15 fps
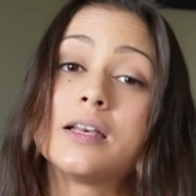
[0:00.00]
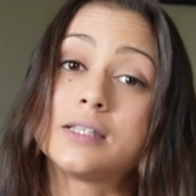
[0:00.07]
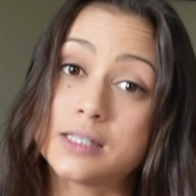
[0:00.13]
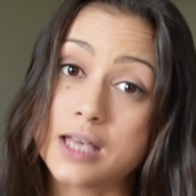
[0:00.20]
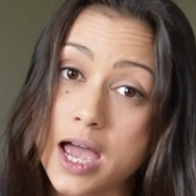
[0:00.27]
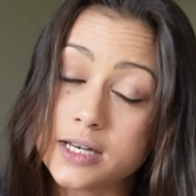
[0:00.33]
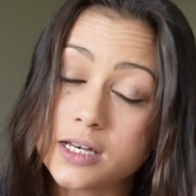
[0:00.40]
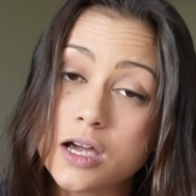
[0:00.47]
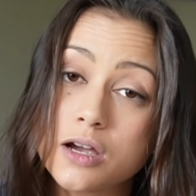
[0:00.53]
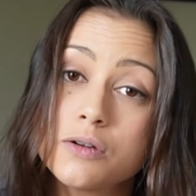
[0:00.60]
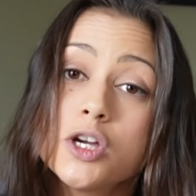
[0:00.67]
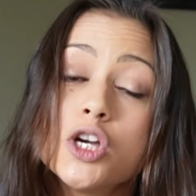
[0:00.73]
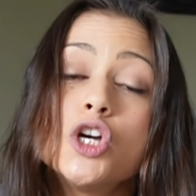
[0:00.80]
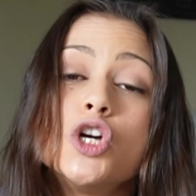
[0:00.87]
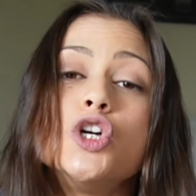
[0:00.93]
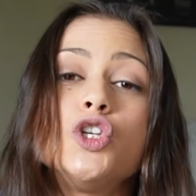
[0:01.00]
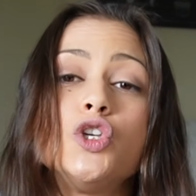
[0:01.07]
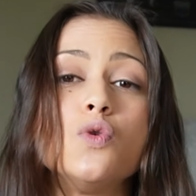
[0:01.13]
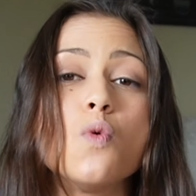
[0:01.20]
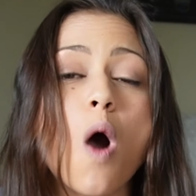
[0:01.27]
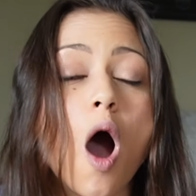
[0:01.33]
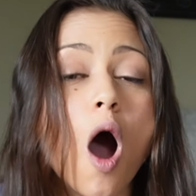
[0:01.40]
A side note,
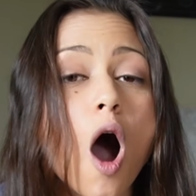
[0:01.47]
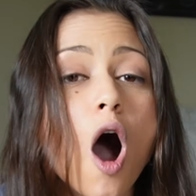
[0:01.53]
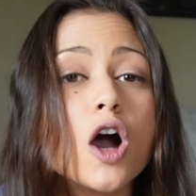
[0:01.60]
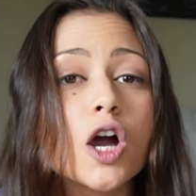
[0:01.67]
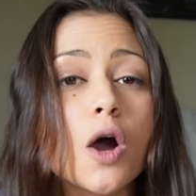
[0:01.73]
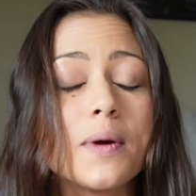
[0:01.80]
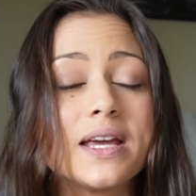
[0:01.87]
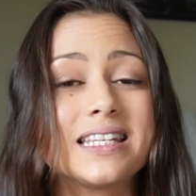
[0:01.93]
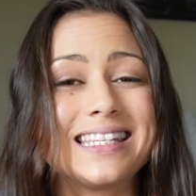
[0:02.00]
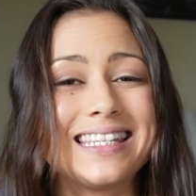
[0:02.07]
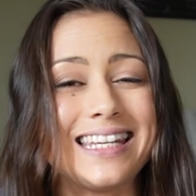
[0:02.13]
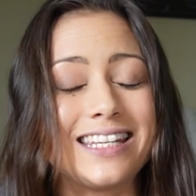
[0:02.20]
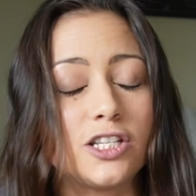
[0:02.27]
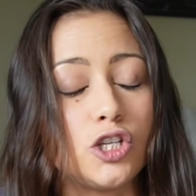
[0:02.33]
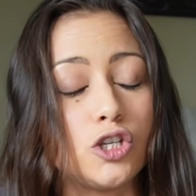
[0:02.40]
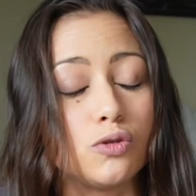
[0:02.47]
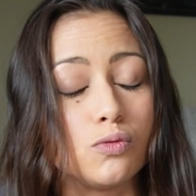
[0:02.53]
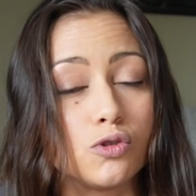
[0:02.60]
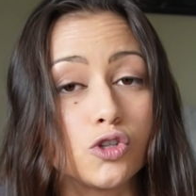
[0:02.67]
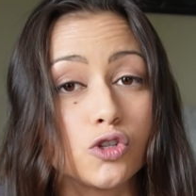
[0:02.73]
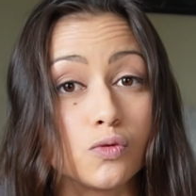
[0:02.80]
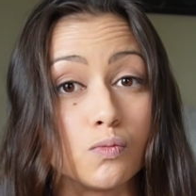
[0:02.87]
you are going to need to
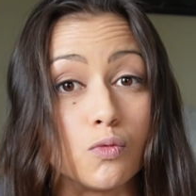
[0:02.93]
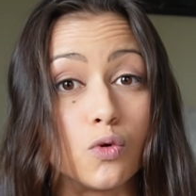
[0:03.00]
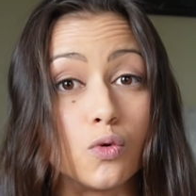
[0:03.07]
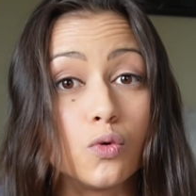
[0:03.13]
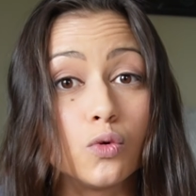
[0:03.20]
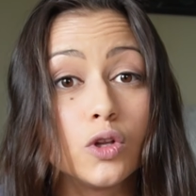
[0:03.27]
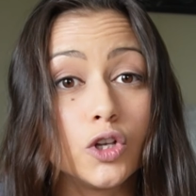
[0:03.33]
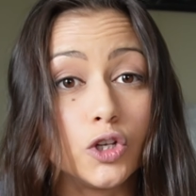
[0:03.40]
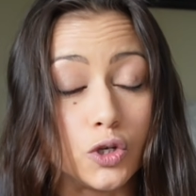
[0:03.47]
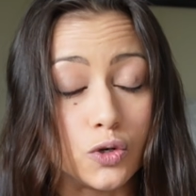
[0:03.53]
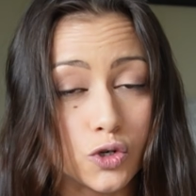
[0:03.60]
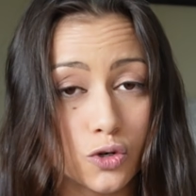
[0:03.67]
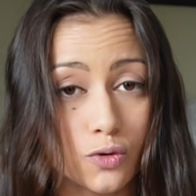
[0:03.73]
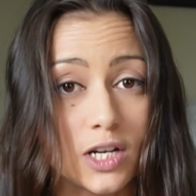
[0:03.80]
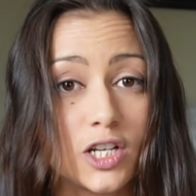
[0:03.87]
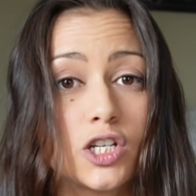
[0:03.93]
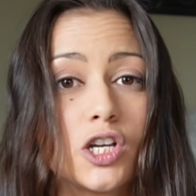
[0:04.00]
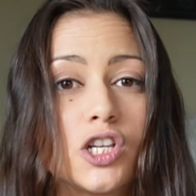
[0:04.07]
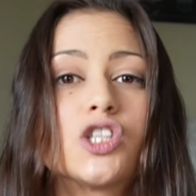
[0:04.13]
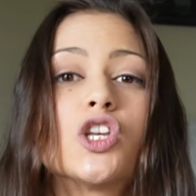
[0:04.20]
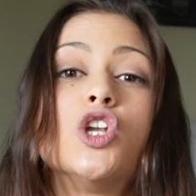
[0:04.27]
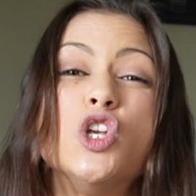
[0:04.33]
use small,
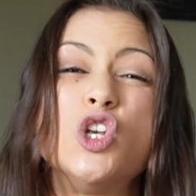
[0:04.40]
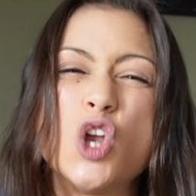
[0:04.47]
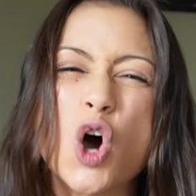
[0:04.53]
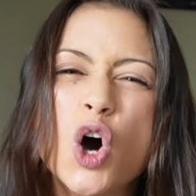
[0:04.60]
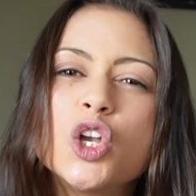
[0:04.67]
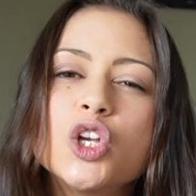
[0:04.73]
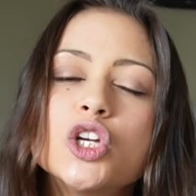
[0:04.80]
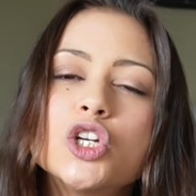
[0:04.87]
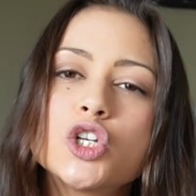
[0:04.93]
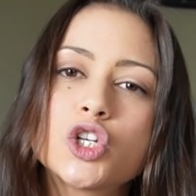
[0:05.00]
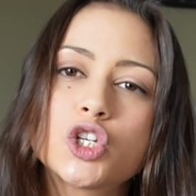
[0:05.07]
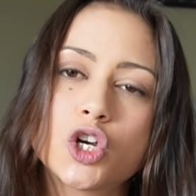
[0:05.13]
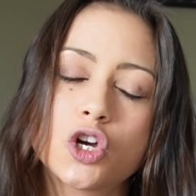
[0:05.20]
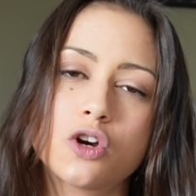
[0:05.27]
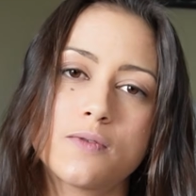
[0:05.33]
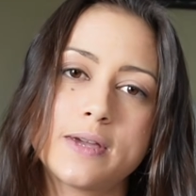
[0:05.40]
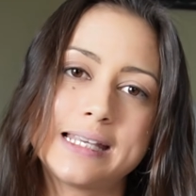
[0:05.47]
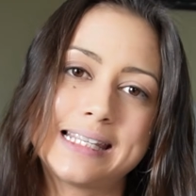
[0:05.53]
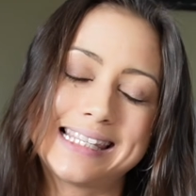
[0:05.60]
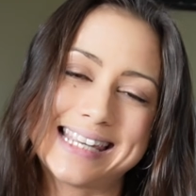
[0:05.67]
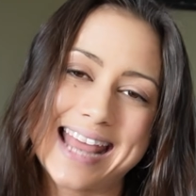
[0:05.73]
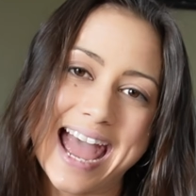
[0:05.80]
nutritious, non-sugary
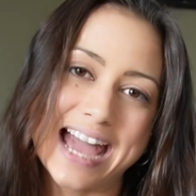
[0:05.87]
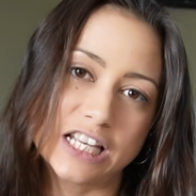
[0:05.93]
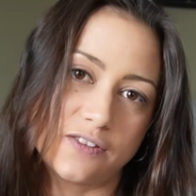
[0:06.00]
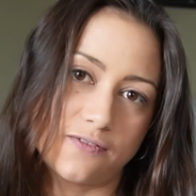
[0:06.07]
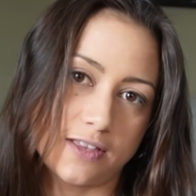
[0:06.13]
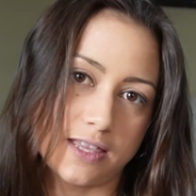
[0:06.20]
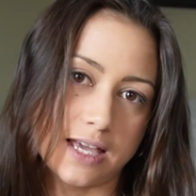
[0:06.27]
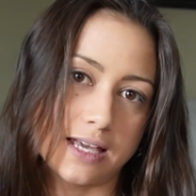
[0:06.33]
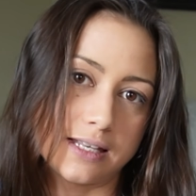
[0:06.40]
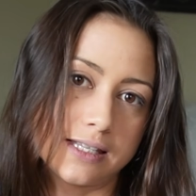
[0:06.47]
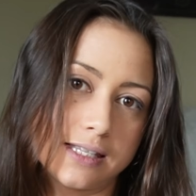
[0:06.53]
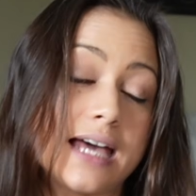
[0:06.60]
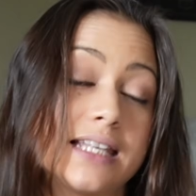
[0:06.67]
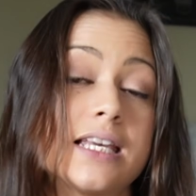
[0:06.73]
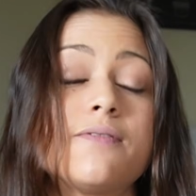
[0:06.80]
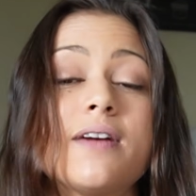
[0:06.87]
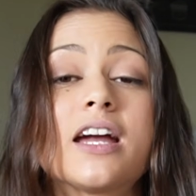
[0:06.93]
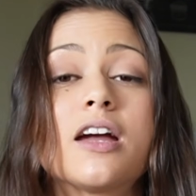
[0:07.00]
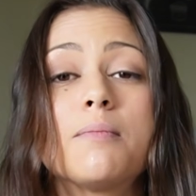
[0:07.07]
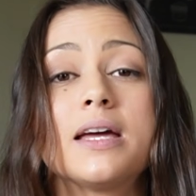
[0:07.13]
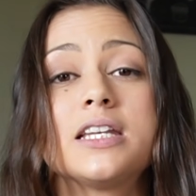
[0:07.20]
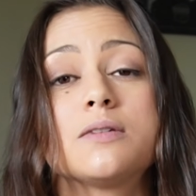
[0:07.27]
snacks for this. As I
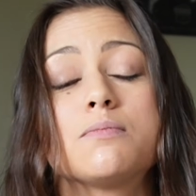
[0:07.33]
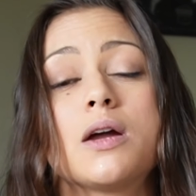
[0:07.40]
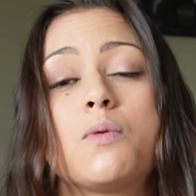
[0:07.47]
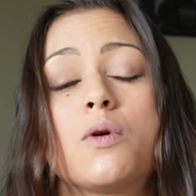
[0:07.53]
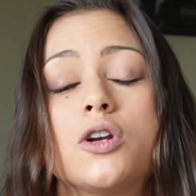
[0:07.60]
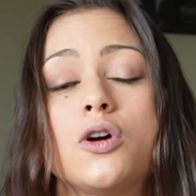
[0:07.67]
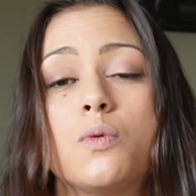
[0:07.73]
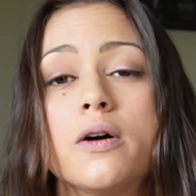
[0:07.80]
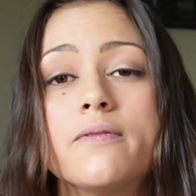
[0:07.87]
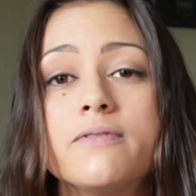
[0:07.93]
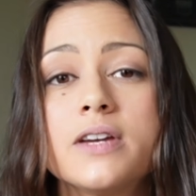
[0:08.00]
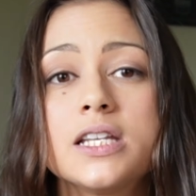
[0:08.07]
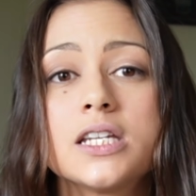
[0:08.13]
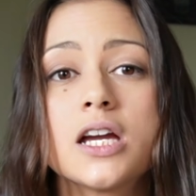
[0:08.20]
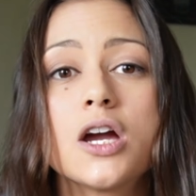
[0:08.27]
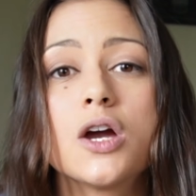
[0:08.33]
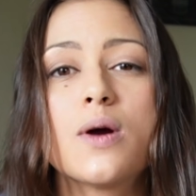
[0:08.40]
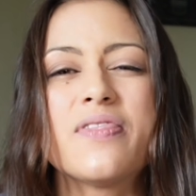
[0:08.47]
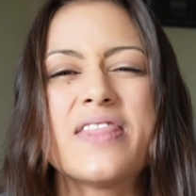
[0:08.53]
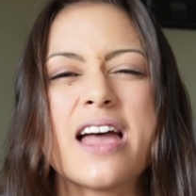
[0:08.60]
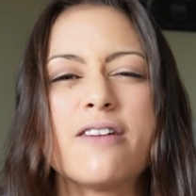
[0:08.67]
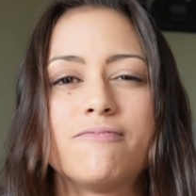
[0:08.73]
recommend in my 101
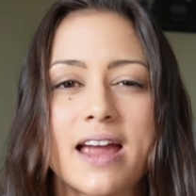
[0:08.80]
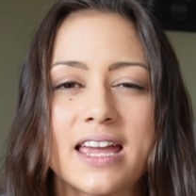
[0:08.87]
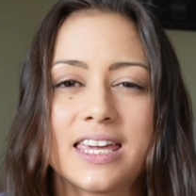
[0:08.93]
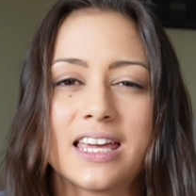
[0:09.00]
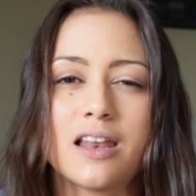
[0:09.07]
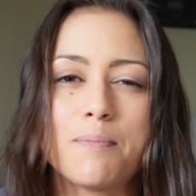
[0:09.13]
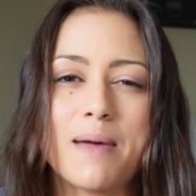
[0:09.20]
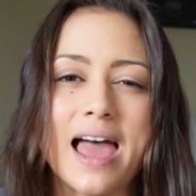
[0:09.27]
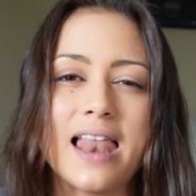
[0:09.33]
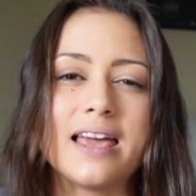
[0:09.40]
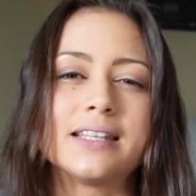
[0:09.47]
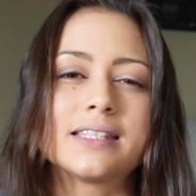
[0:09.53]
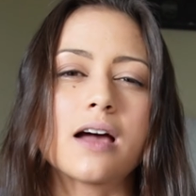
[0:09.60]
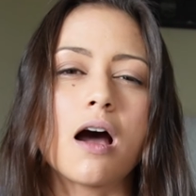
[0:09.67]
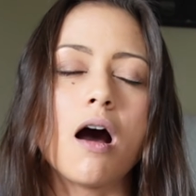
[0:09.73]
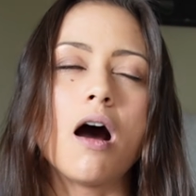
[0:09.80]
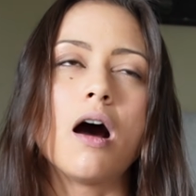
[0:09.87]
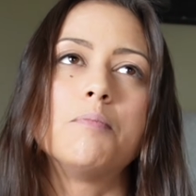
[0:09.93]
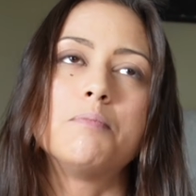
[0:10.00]
video, their regular pellets are